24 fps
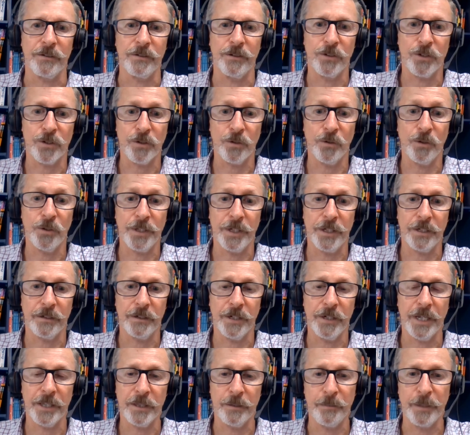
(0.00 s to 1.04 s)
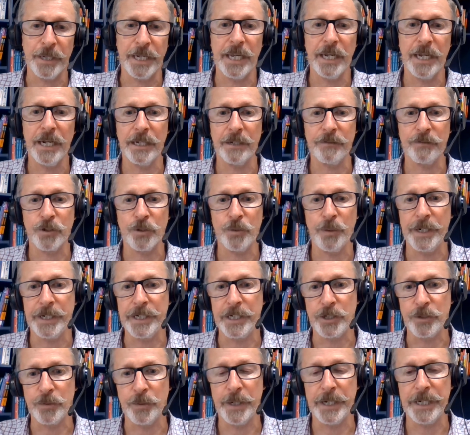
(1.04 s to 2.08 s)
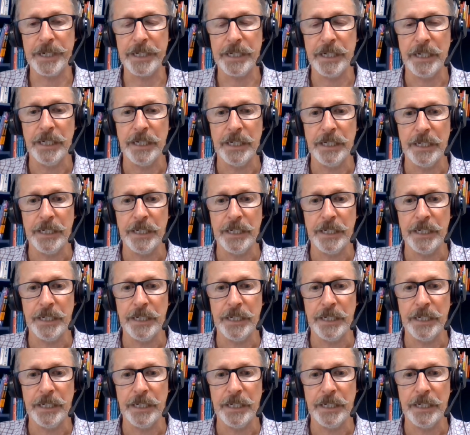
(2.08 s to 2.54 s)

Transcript: You saw that at the beginning of 2020,